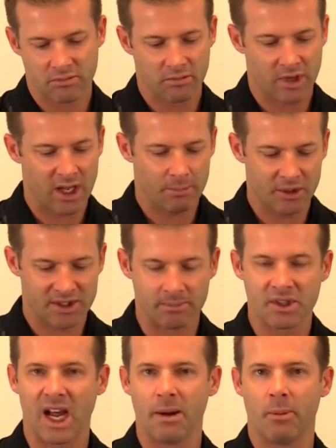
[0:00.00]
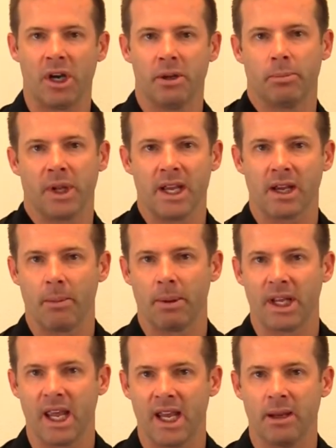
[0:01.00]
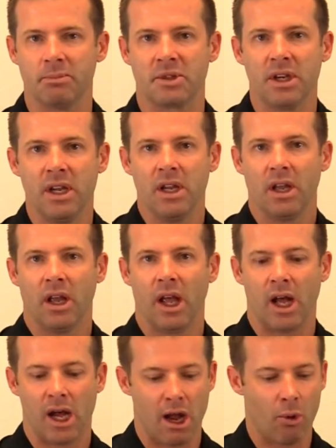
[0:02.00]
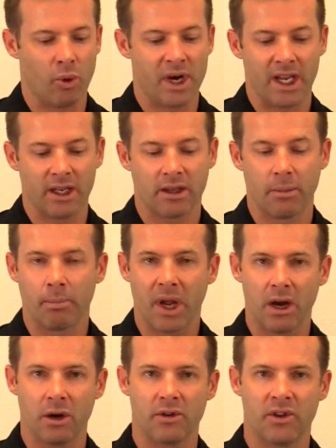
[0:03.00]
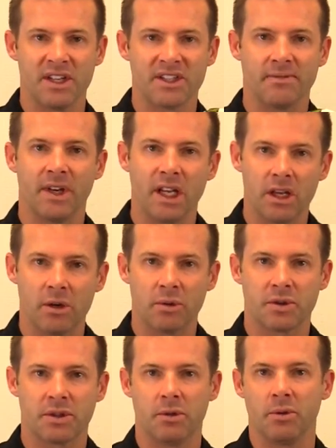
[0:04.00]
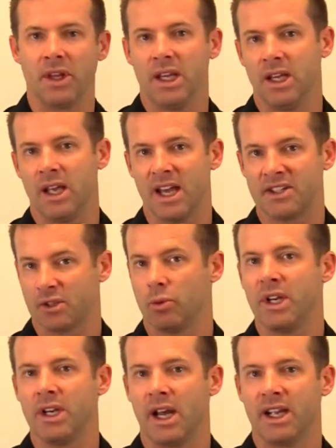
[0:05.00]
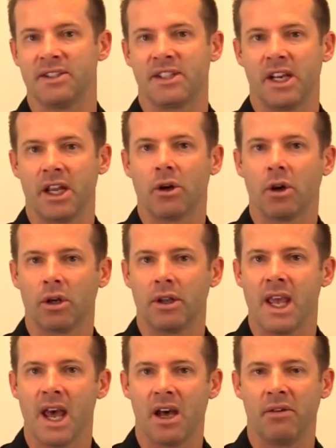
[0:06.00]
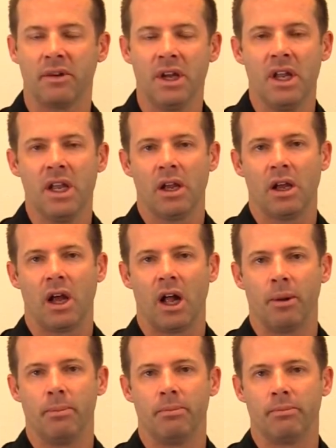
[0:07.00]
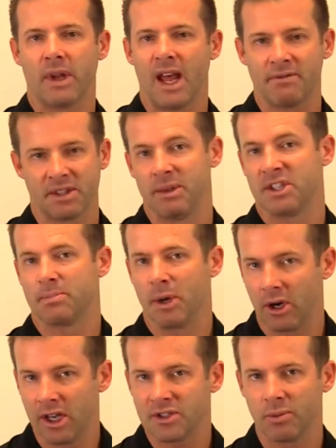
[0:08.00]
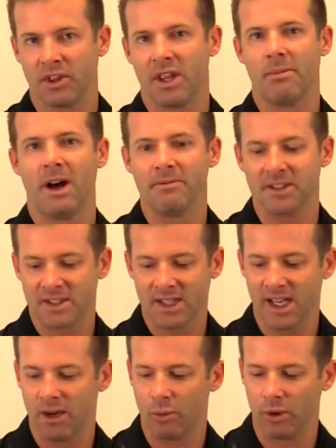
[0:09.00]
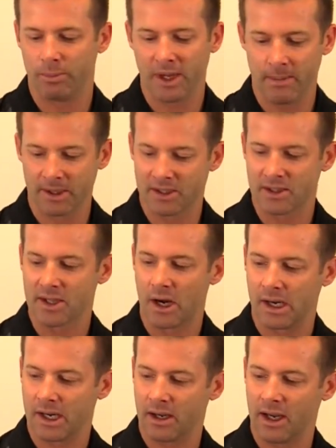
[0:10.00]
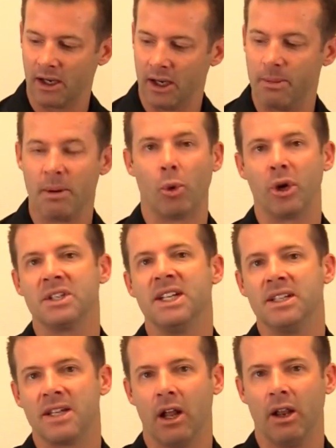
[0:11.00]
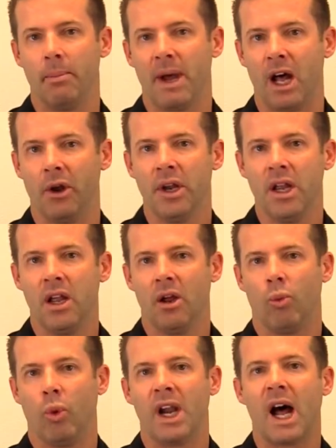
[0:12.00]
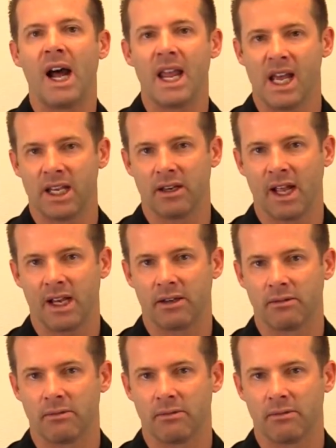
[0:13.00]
yeah, I'll put some time on them, play a couple of games. When I compare this video to the S29s that I currently have, I'll have some experience with them obviously, and we'll be able to talk in a little bit more detail about what I, at